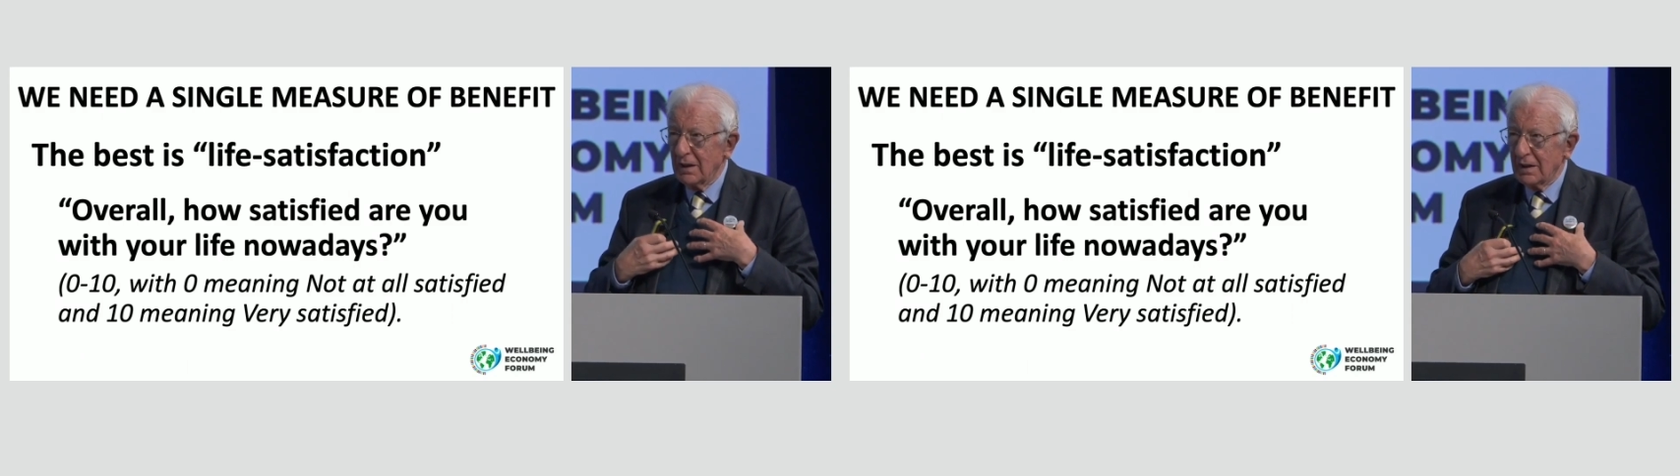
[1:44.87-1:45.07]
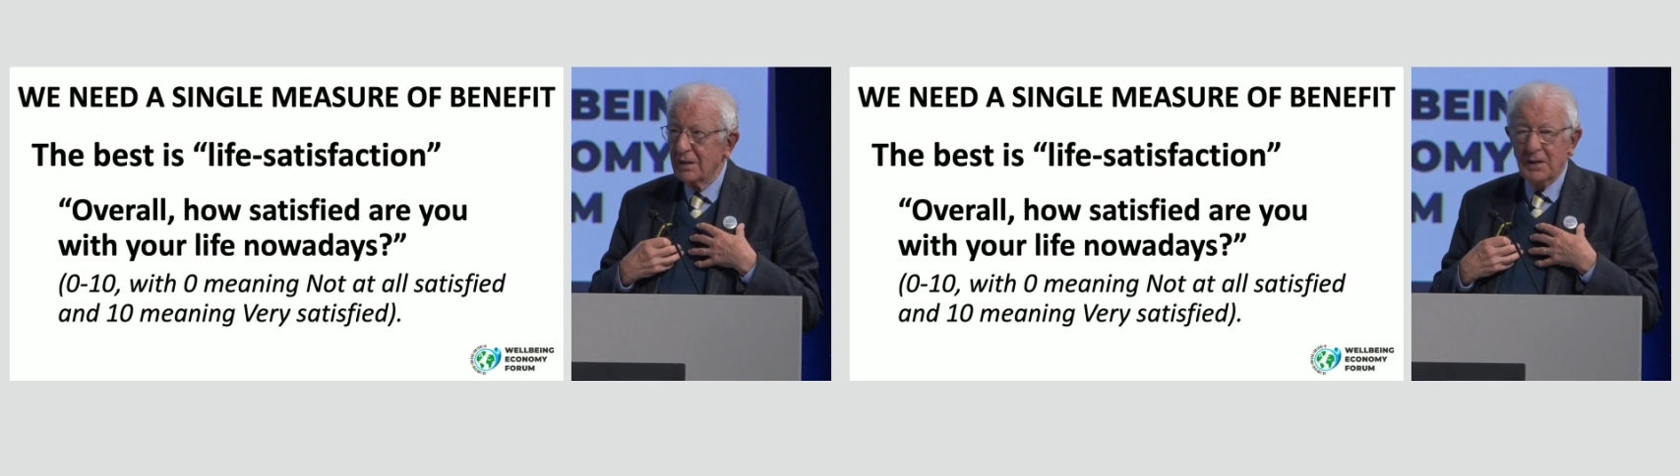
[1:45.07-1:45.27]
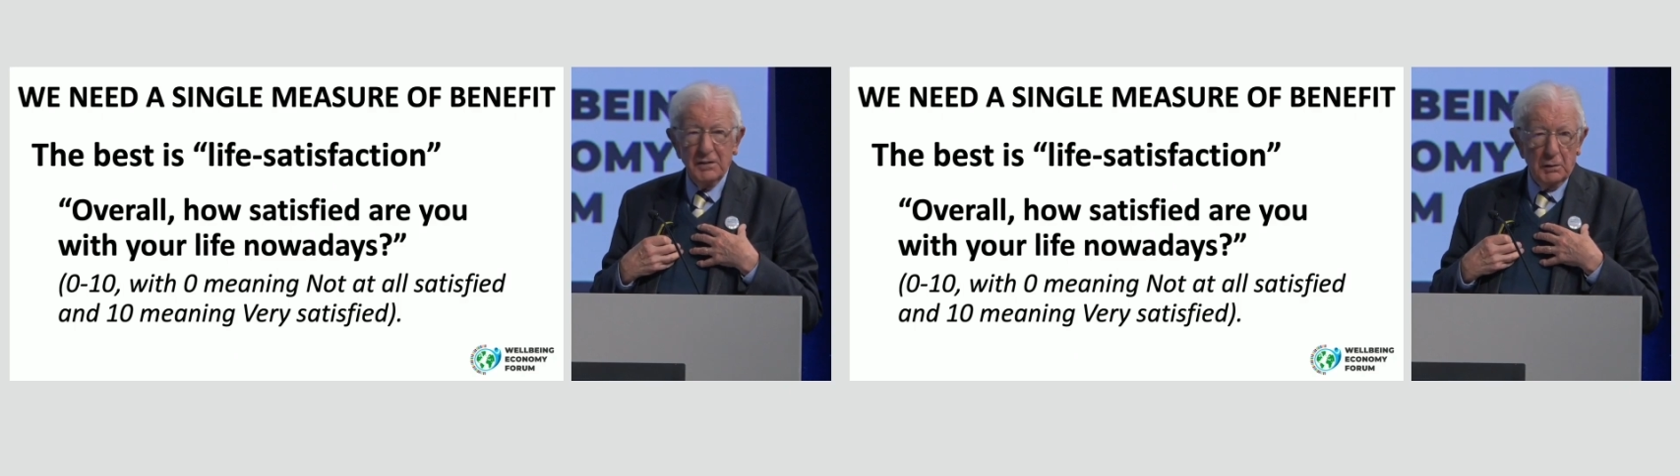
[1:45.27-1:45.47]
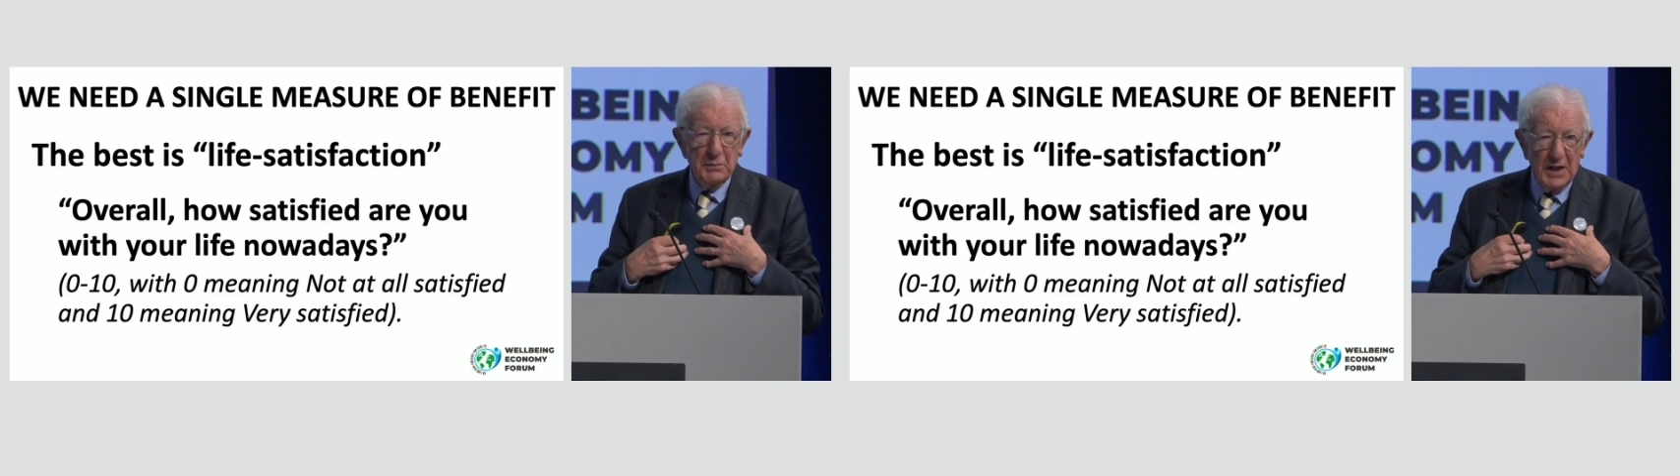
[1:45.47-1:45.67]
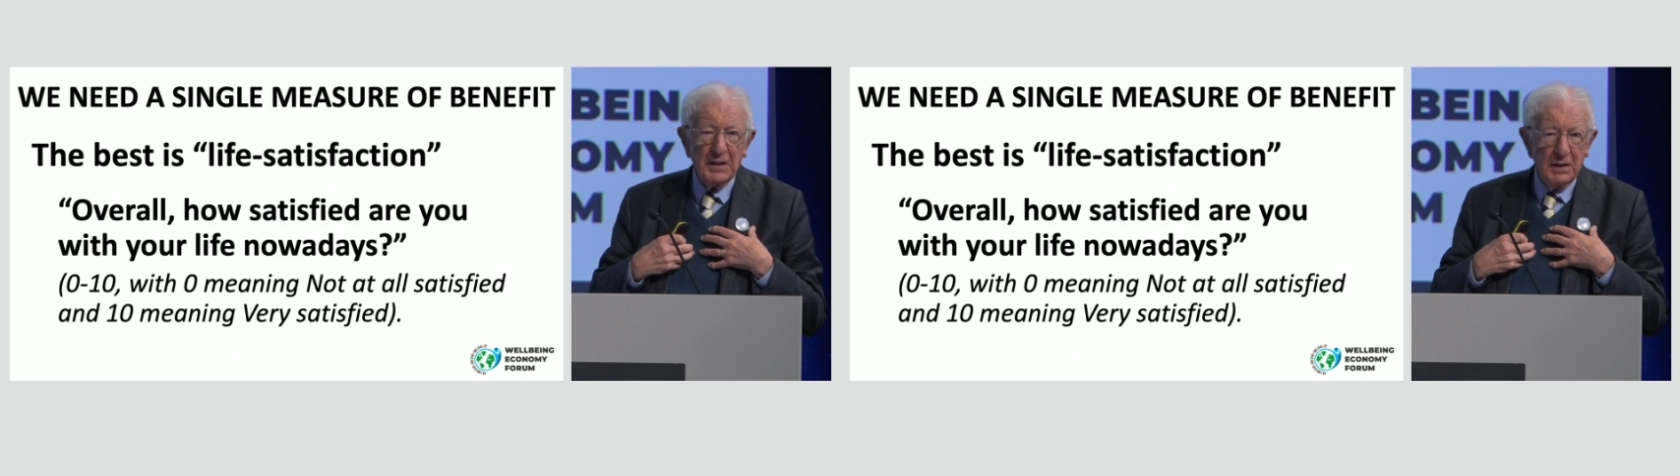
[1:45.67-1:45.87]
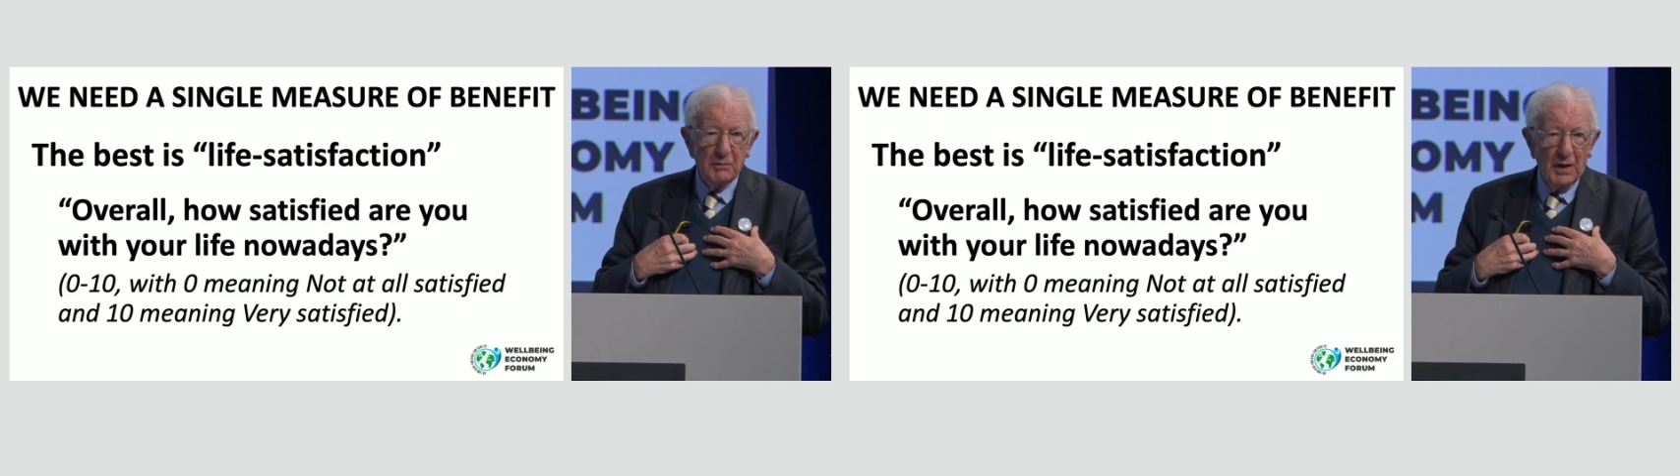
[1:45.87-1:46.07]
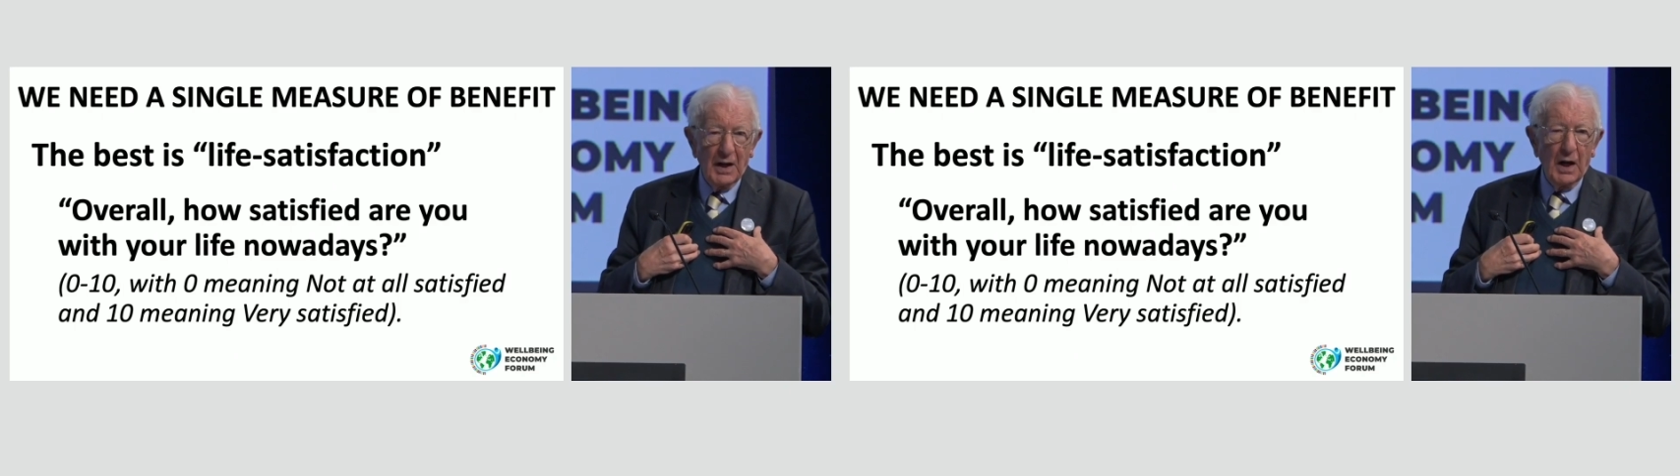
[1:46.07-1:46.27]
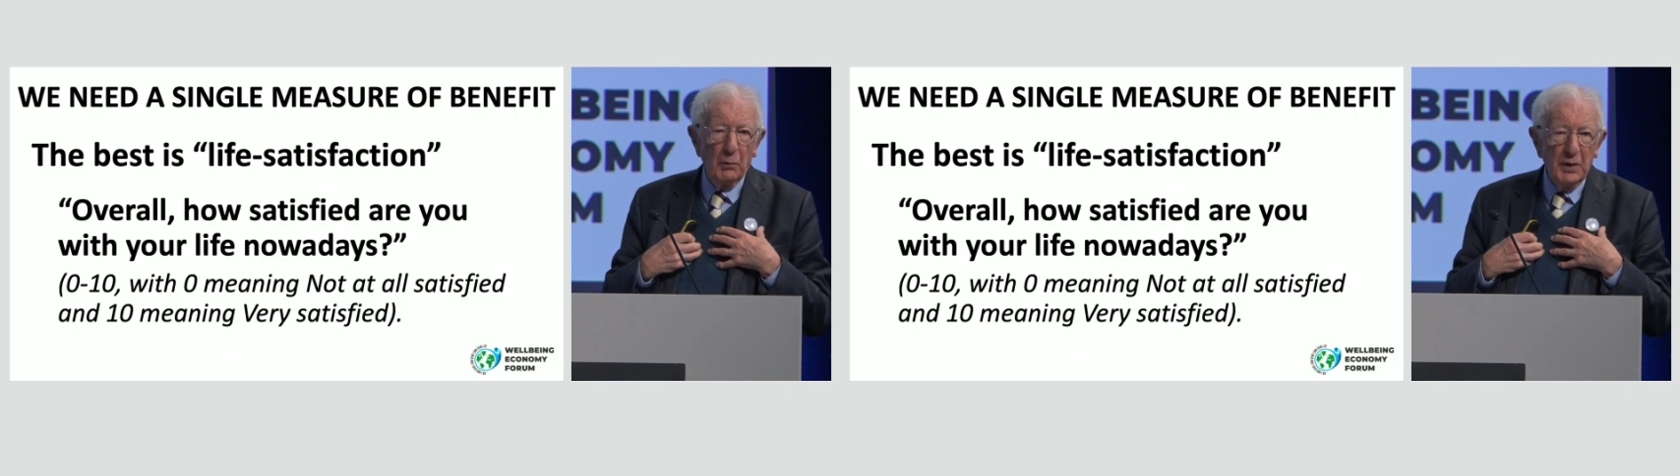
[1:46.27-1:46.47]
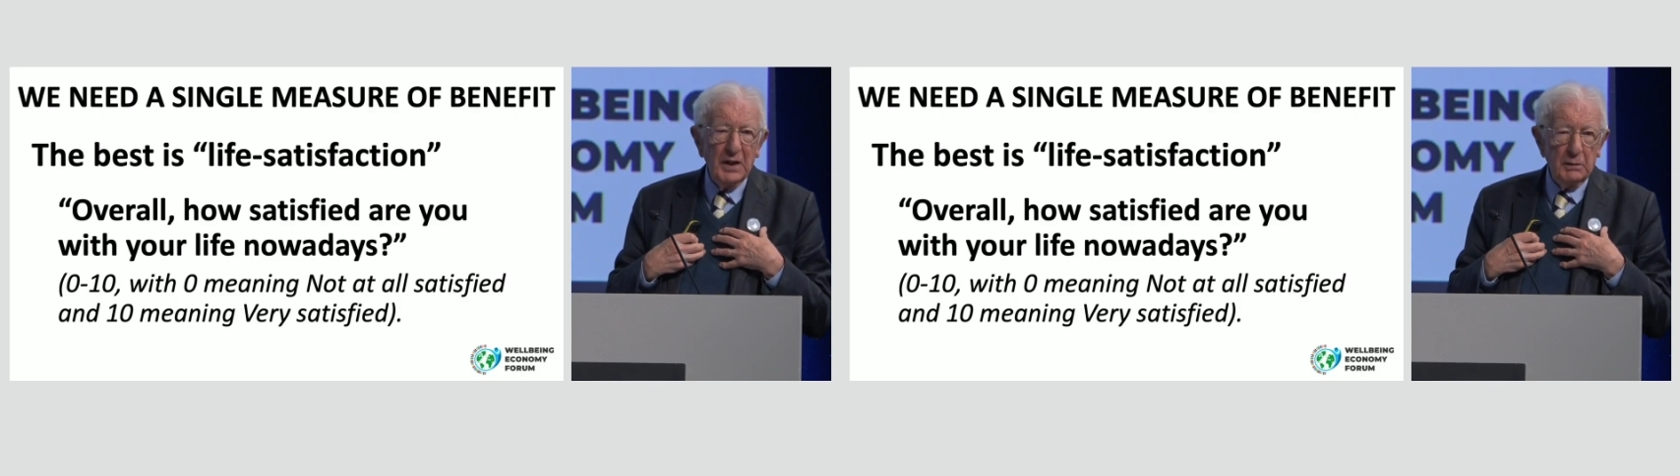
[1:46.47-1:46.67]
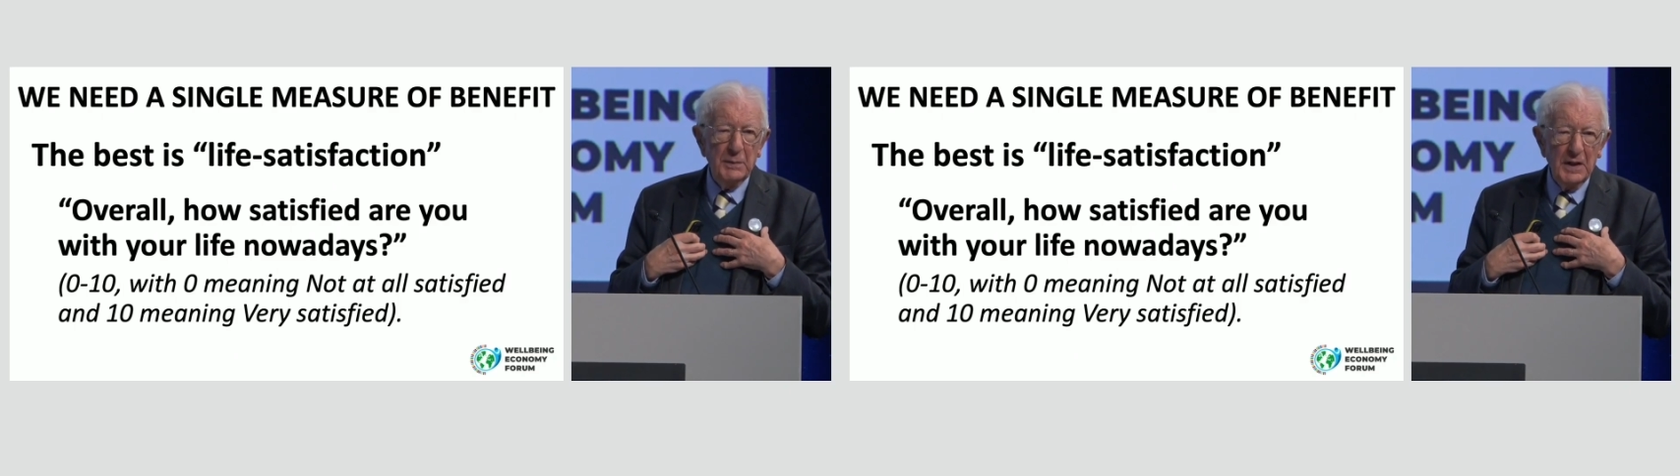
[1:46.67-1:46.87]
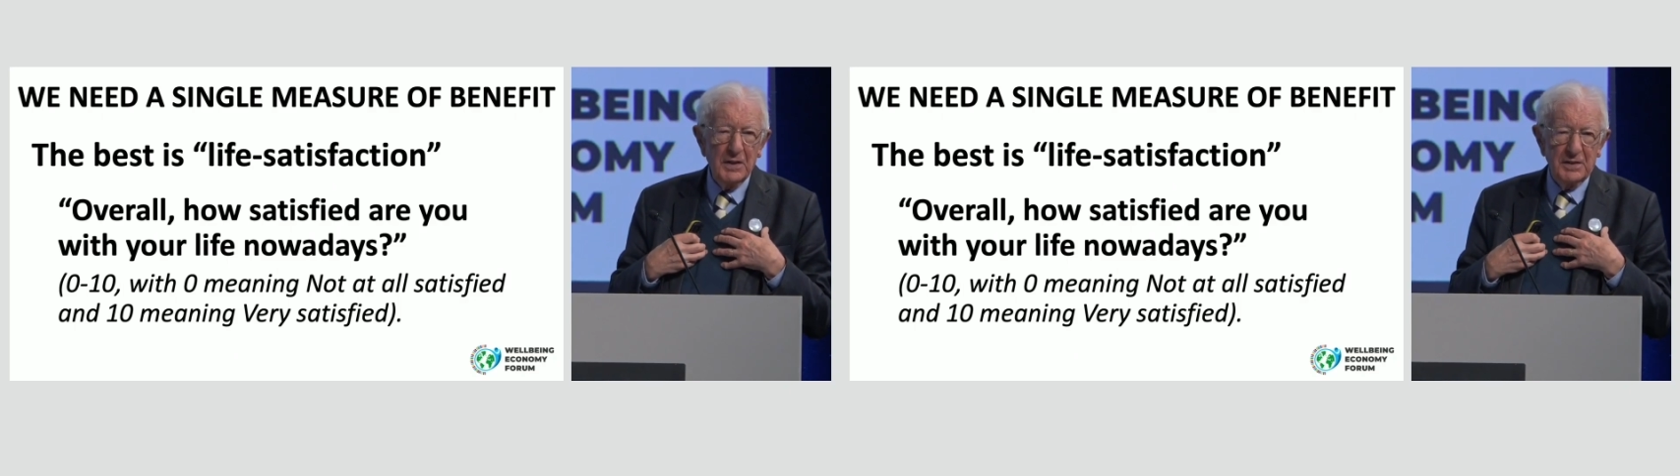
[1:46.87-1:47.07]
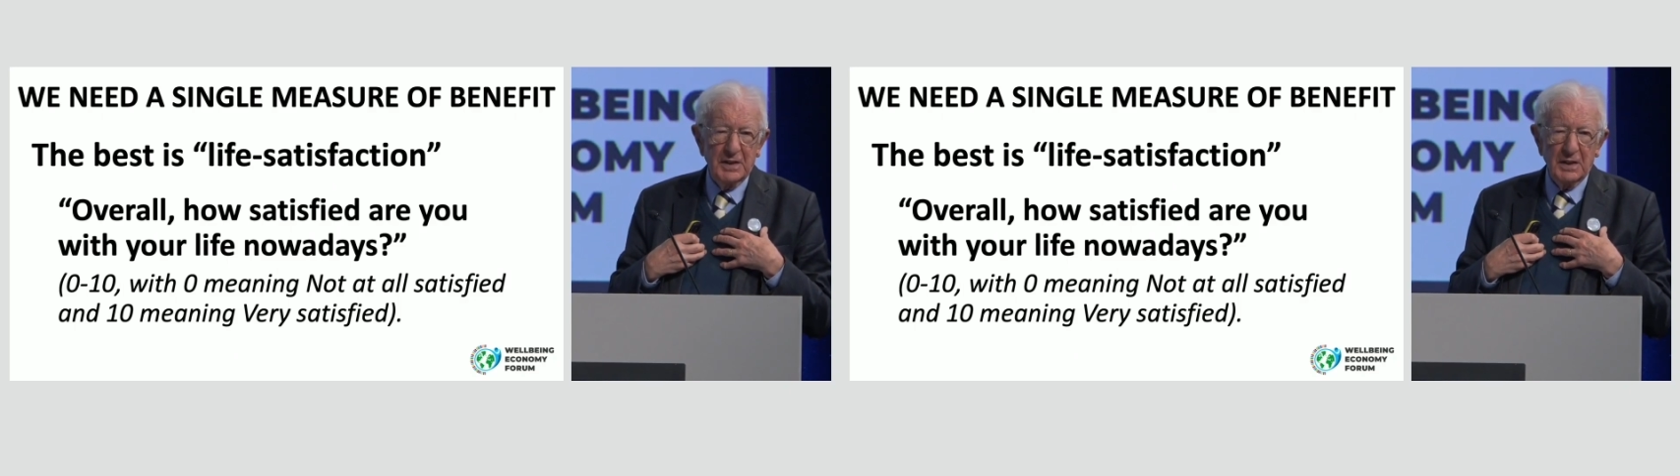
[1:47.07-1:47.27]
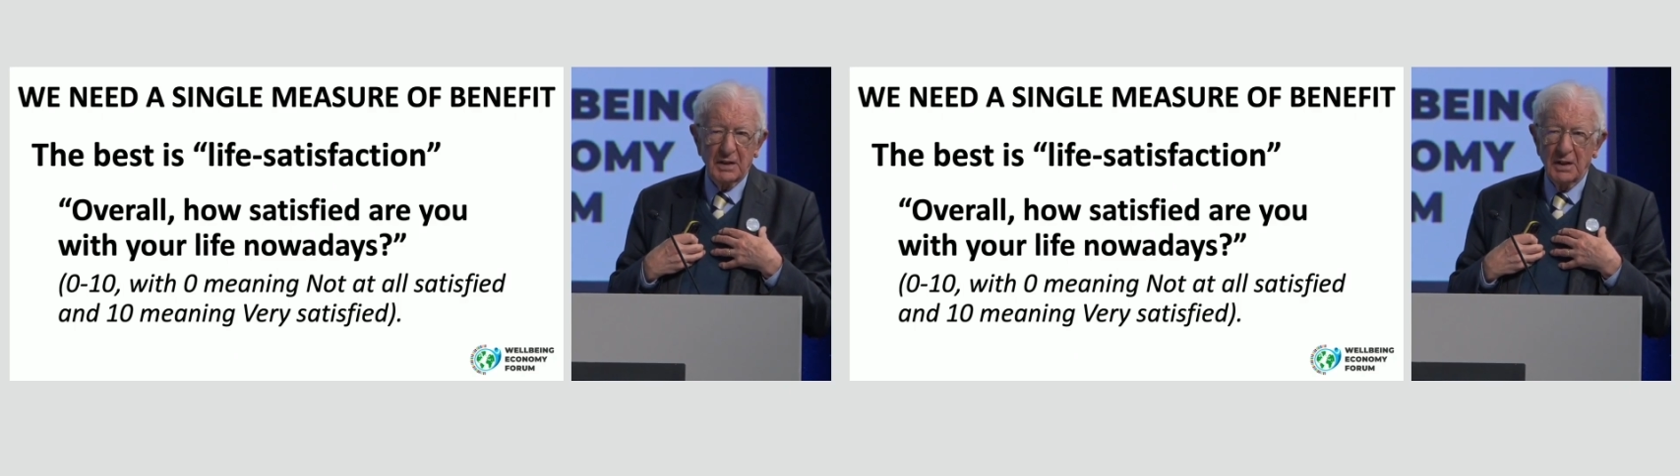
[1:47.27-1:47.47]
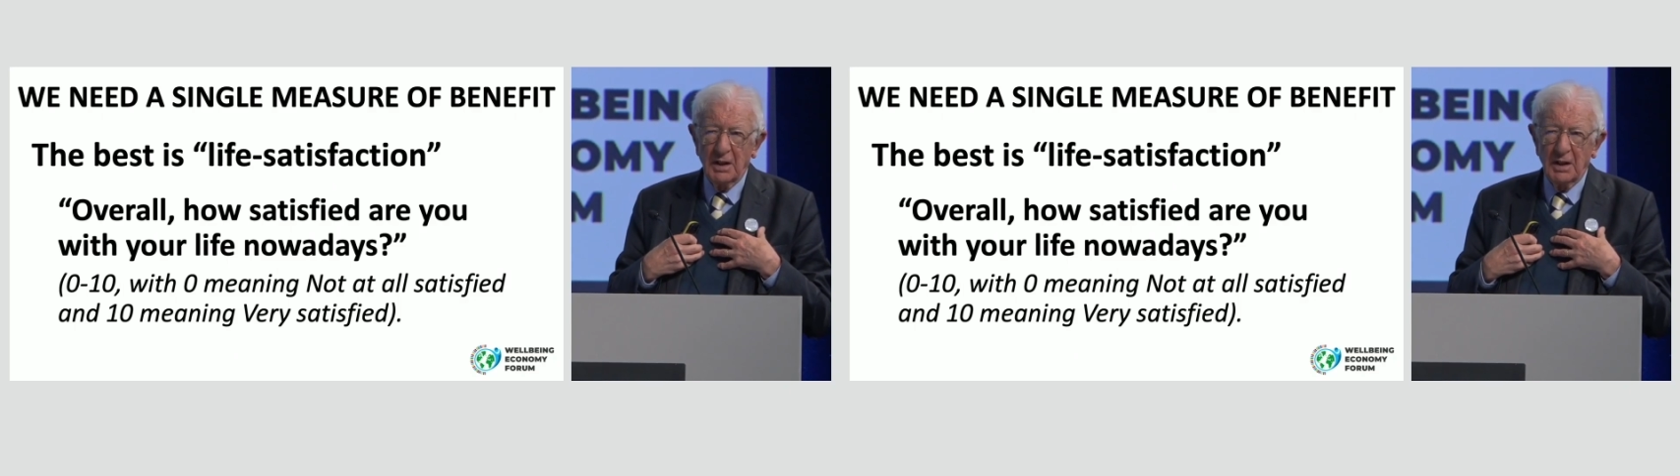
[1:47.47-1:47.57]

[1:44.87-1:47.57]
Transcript: the subjective, how we experience it?